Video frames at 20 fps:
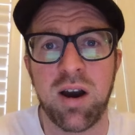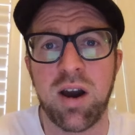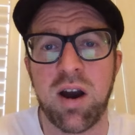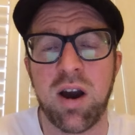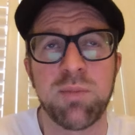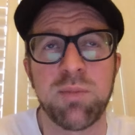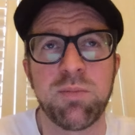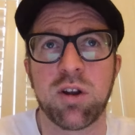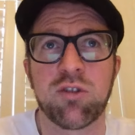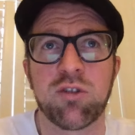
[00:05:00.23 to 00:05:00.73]

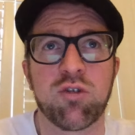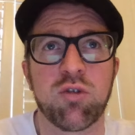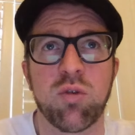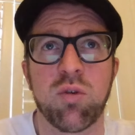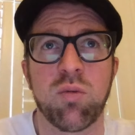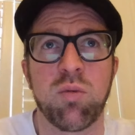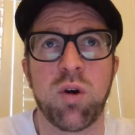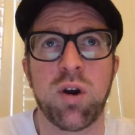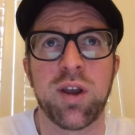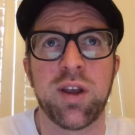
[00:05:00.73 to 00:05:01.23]
I'm not
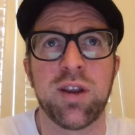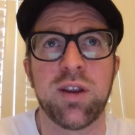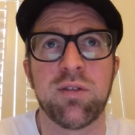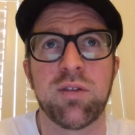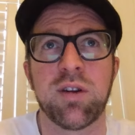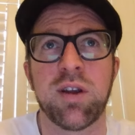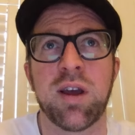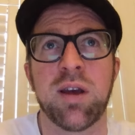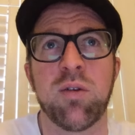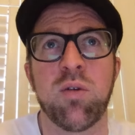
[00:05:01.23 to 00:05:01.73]
sure
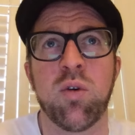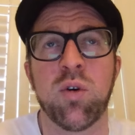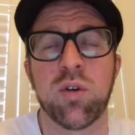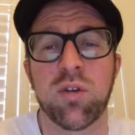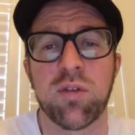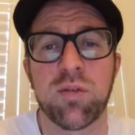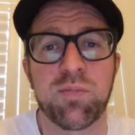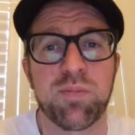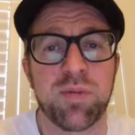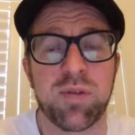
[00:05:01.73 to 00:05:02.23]
why
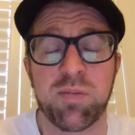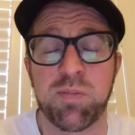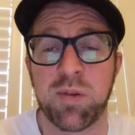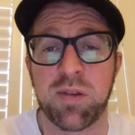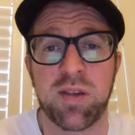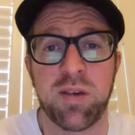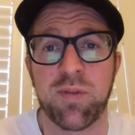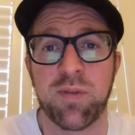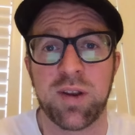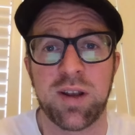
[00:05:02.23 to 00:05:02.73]
owners
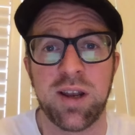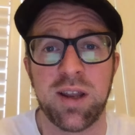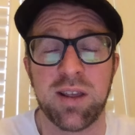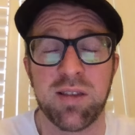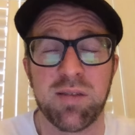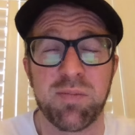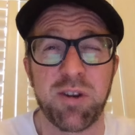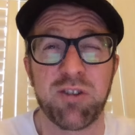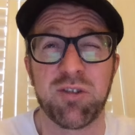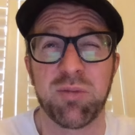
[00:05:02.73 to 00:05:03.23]
specifically,
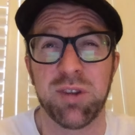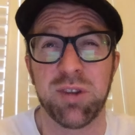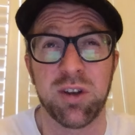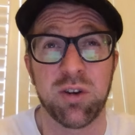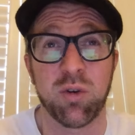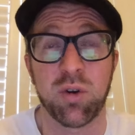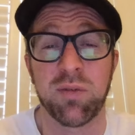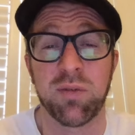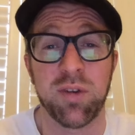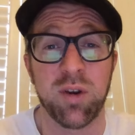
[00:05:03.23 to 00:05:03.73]
especially when they
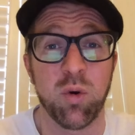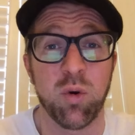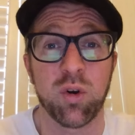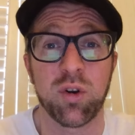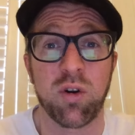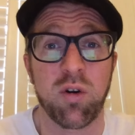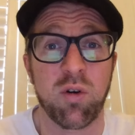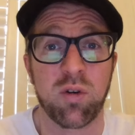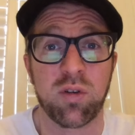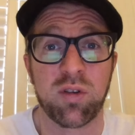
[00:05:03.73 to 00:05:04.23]
don't have a
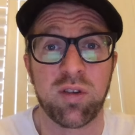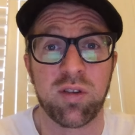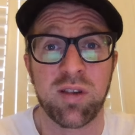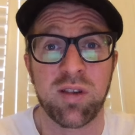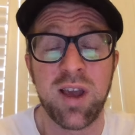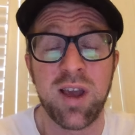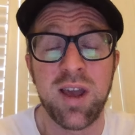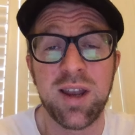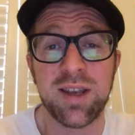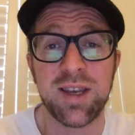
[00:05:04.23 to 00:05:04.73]
load of
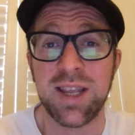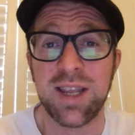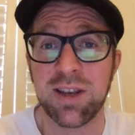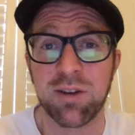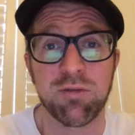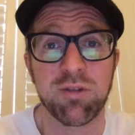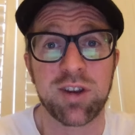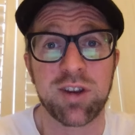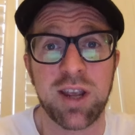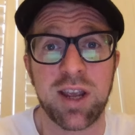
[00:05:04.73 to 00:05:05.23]
horses,
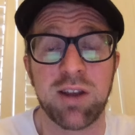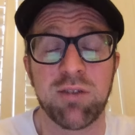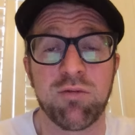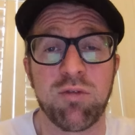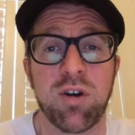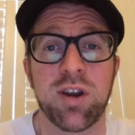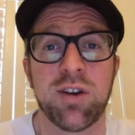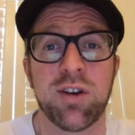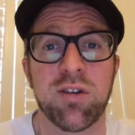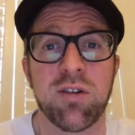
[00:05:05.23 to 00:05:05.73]
need a
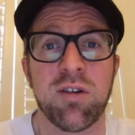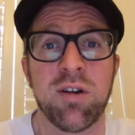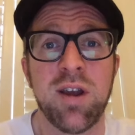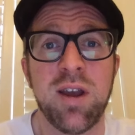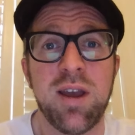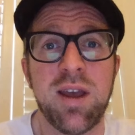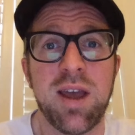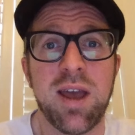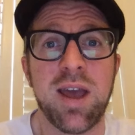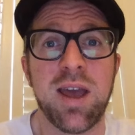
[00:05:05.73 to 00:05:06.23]
retained rider.
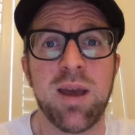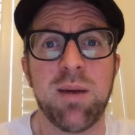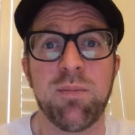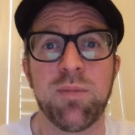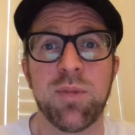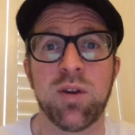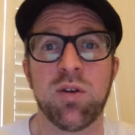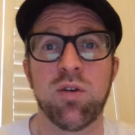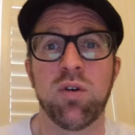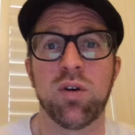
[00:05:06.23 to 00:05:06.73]

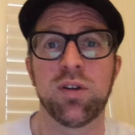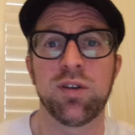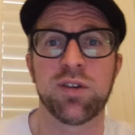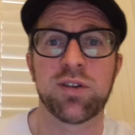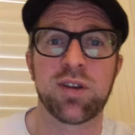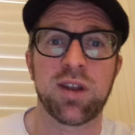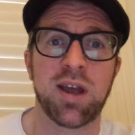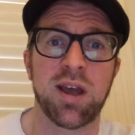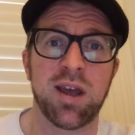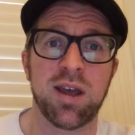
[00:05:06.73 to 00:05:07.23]
you know, and
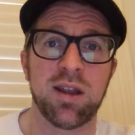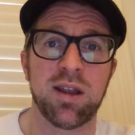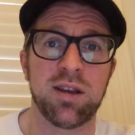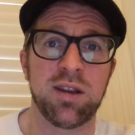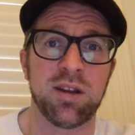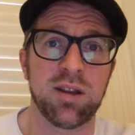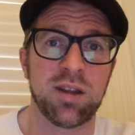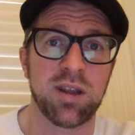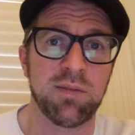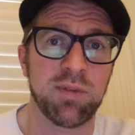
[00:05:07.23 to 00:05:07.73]

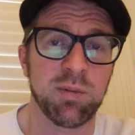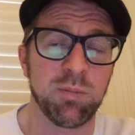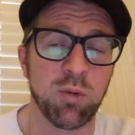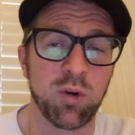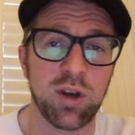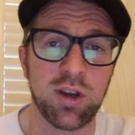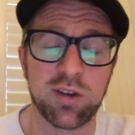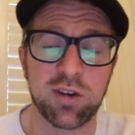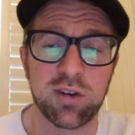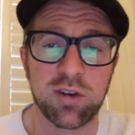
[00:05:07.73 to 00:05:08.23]
they have the
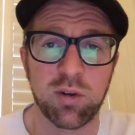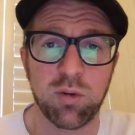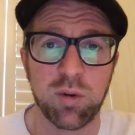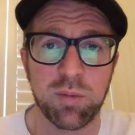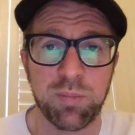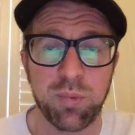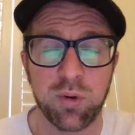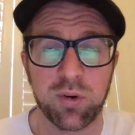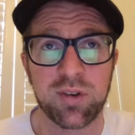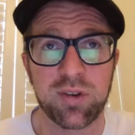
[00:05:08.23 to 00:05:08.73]
money to do
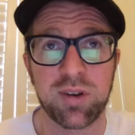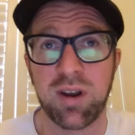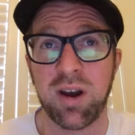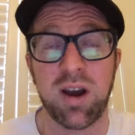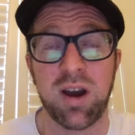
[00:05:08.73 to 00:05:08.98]
it. But